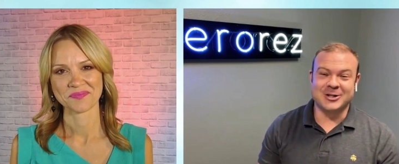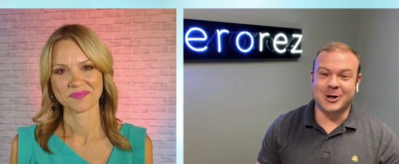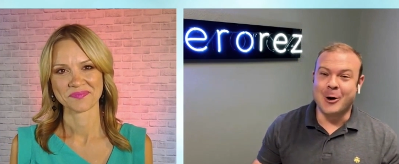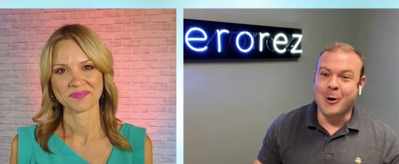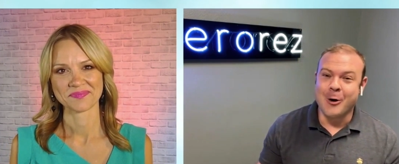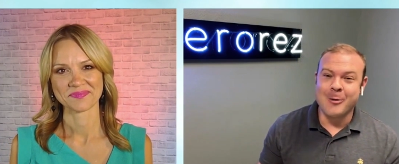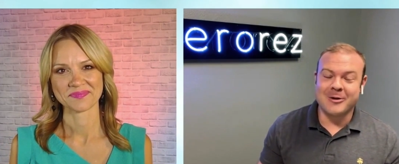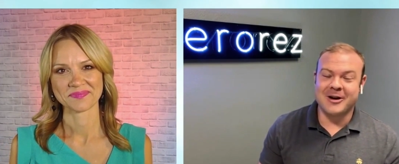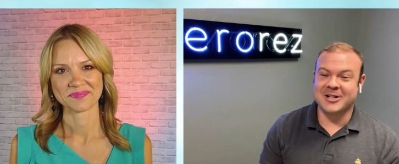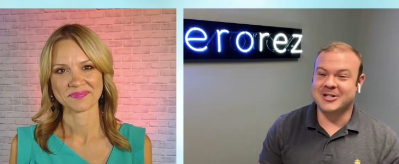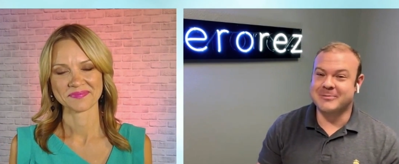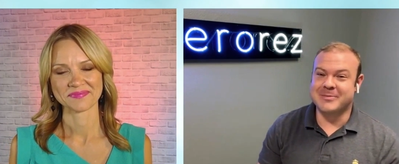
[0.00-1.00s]
Speaker 1: at your home or
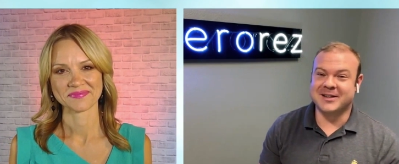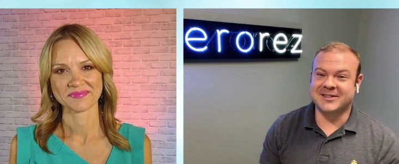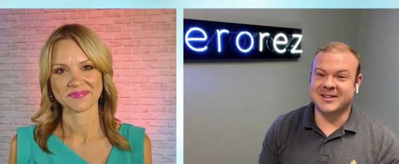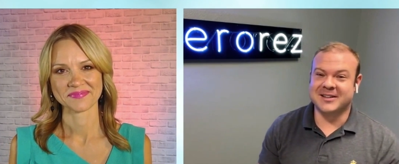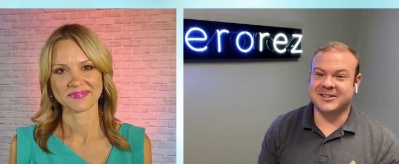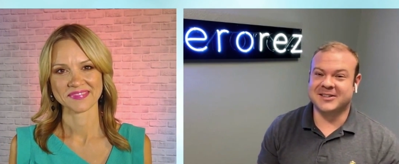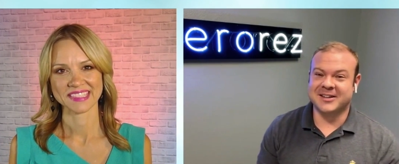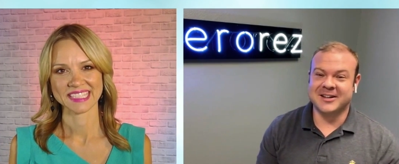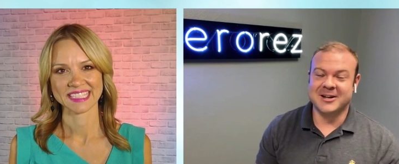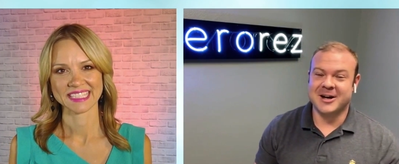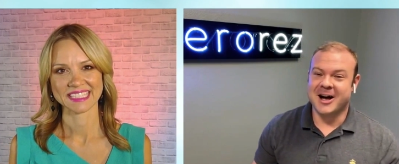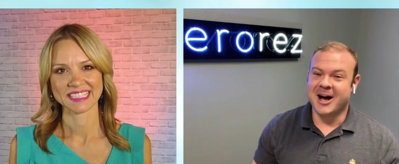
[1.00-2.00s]
at your business.
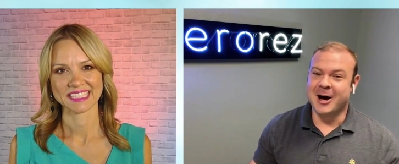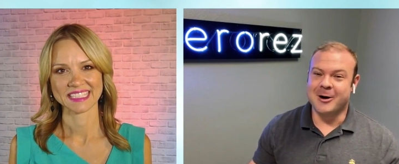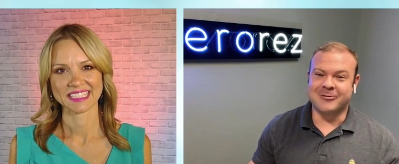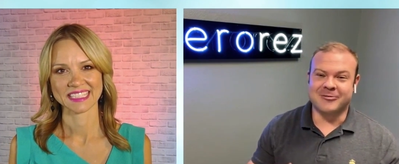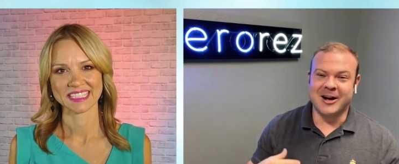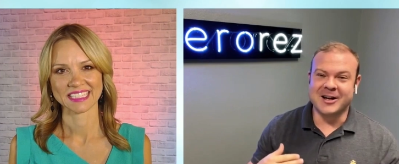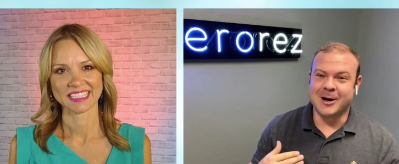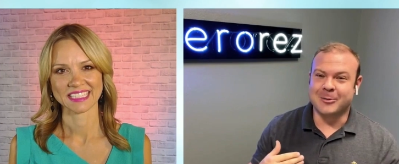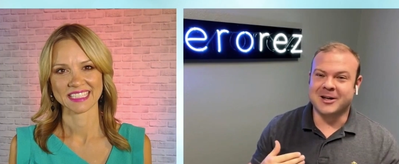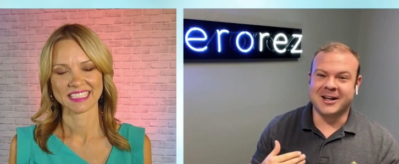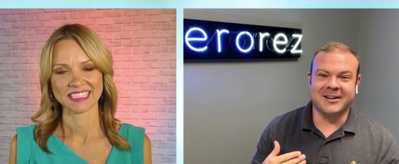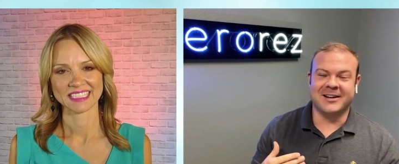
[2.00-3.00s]
Uh, right now,
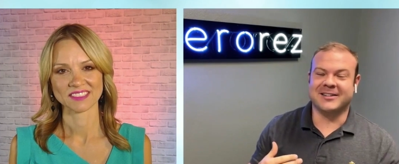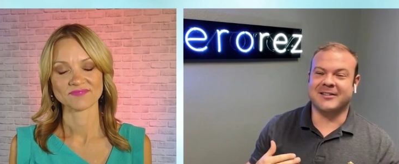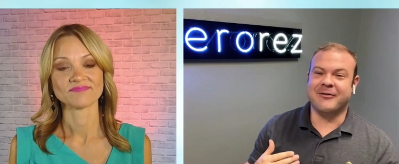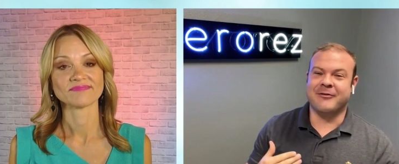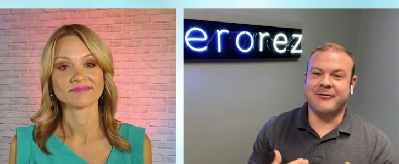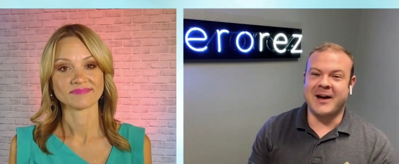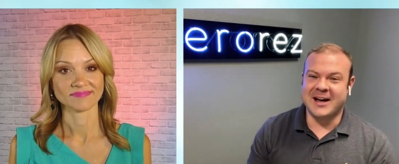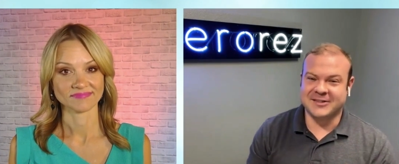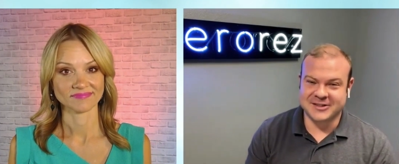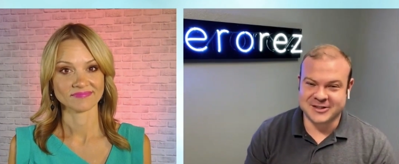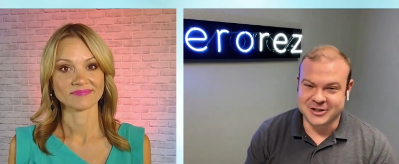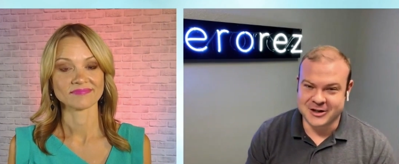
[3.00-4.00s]
we're getting like the
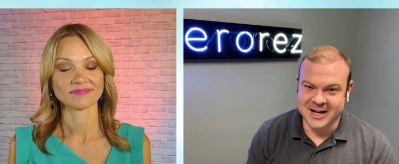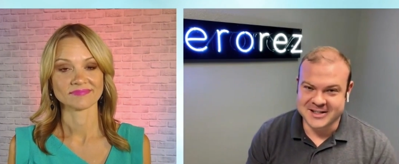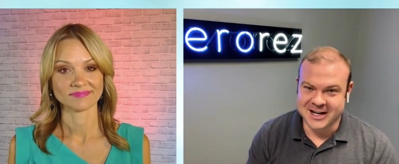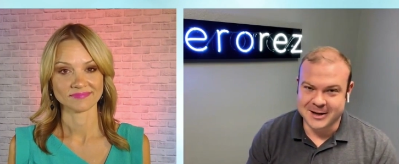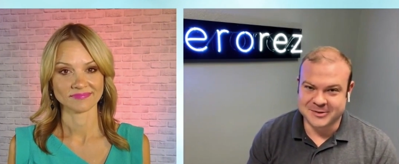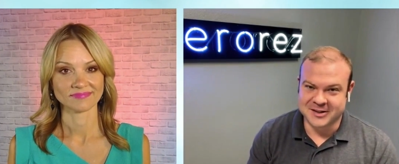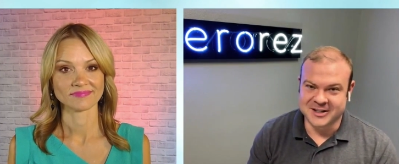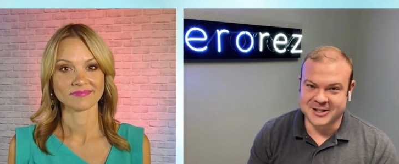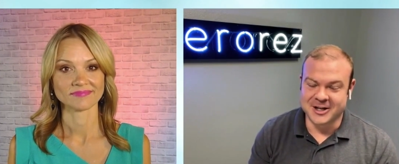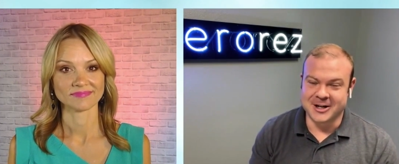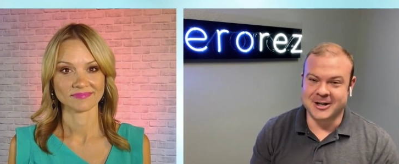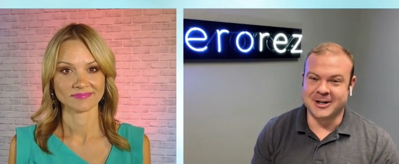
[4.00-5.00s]
fastest dry times of the
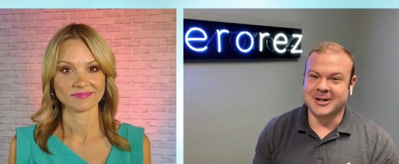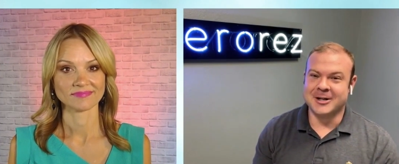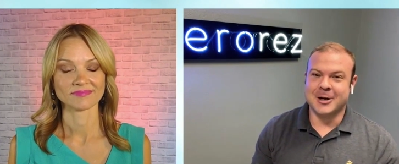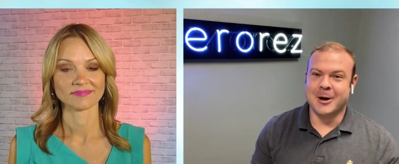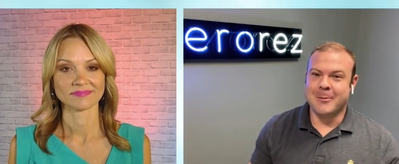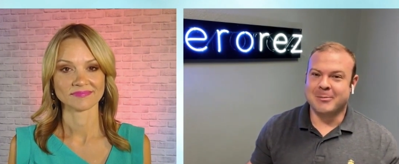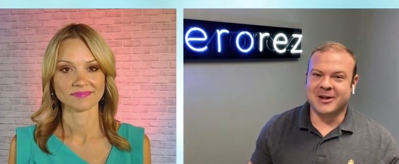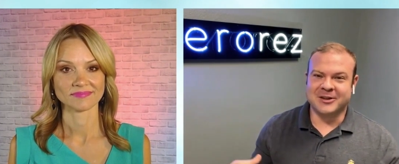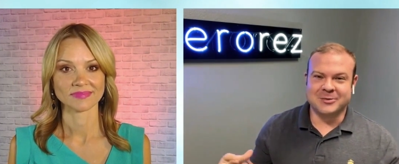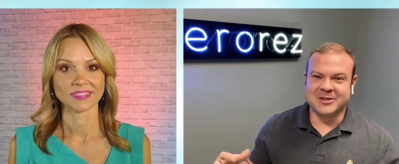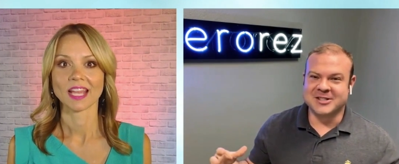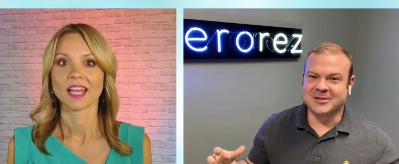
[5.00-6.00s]
year.
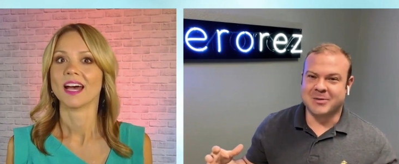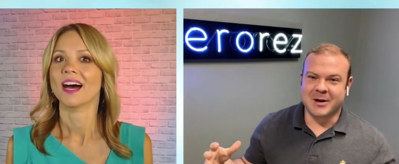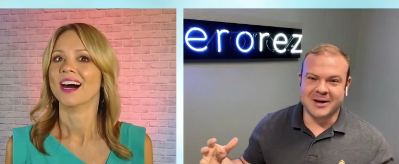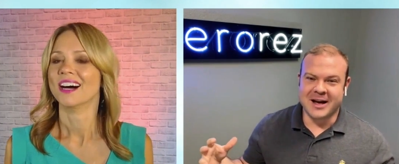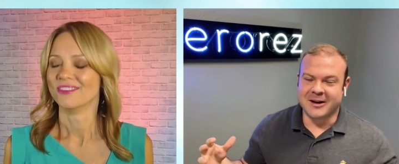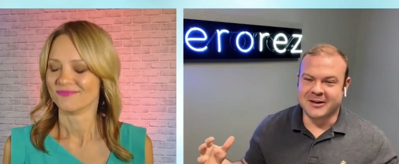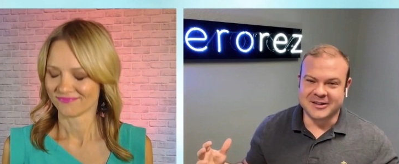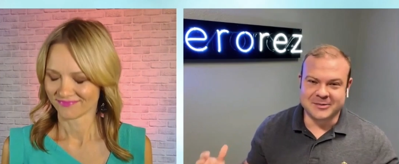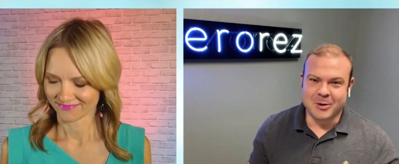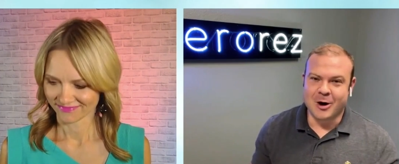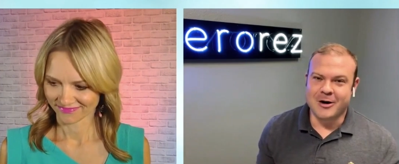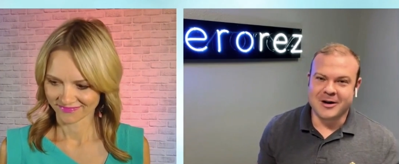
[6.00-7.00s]
Plus, we just probably had all these
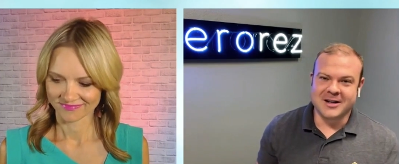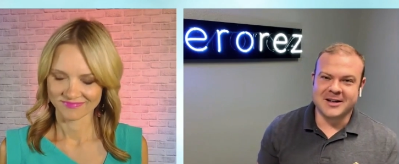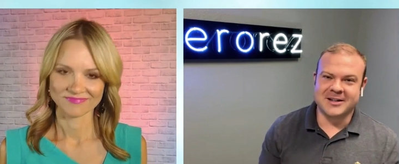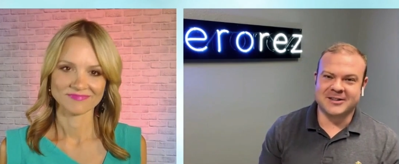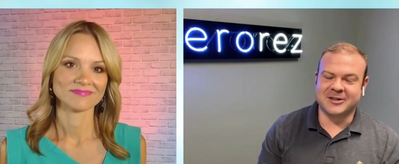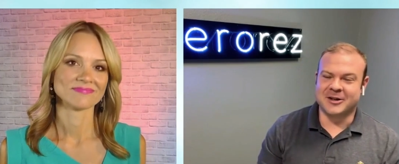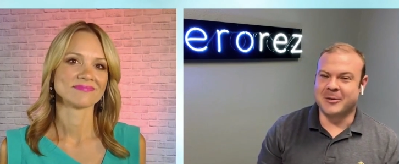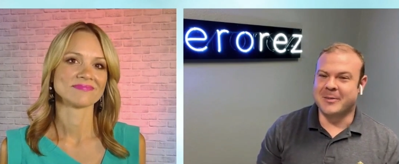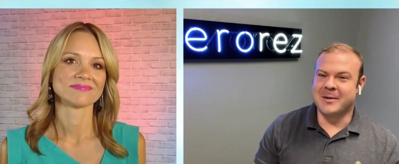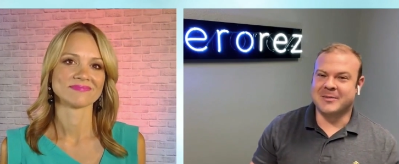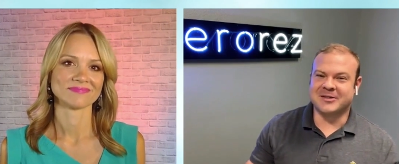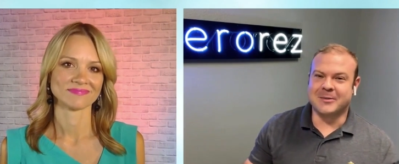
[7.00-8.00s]
parties, and there
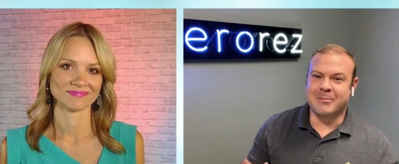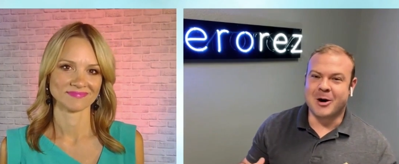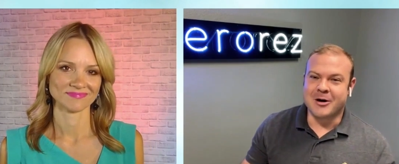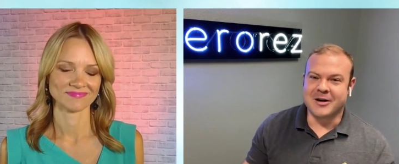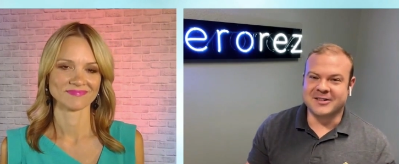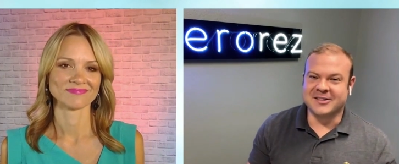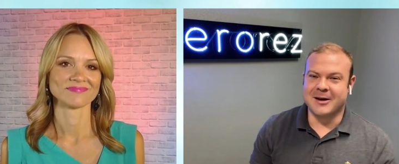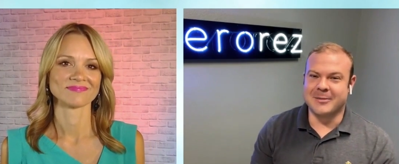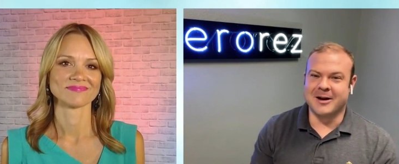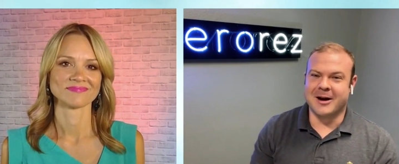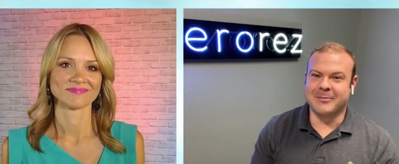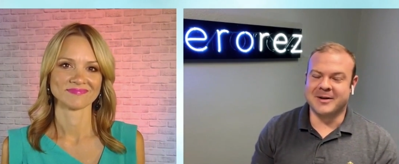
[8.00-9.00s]
might be some parties
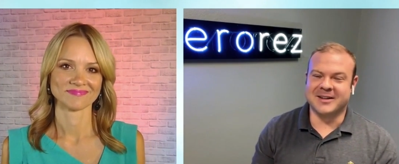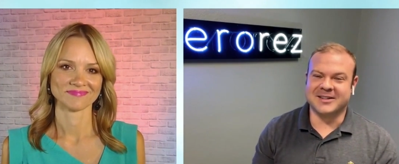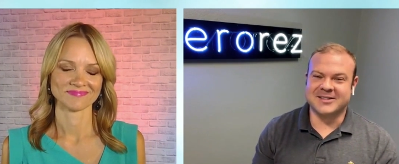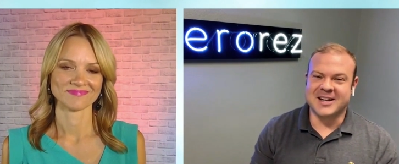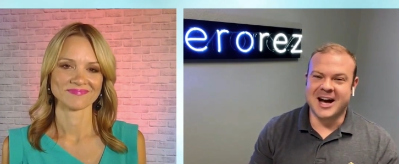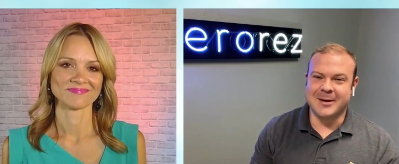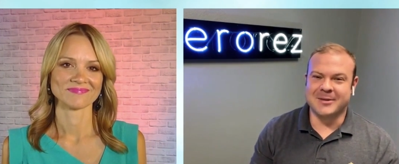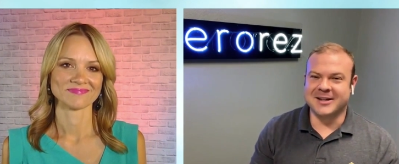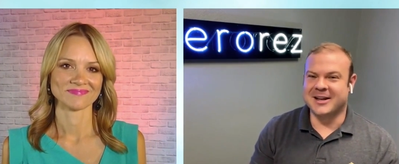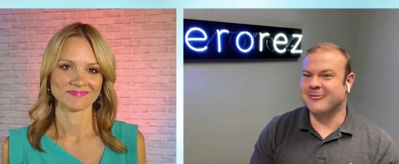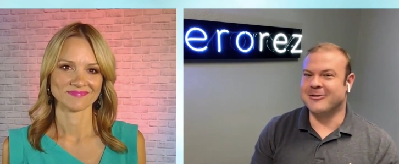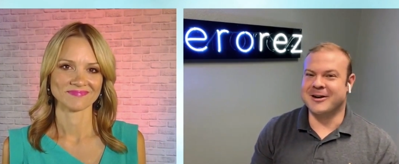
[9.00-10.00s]
coming up, and it's time to
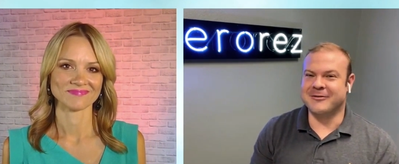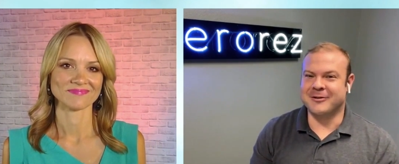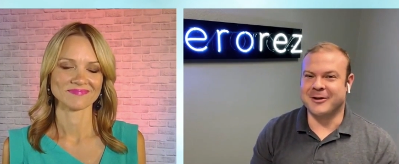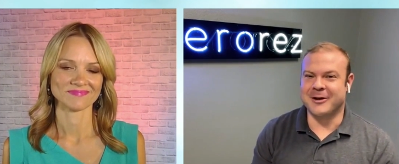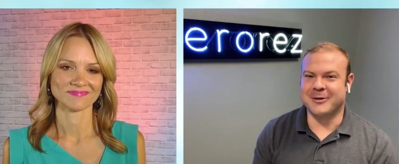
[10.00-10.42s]
get ready for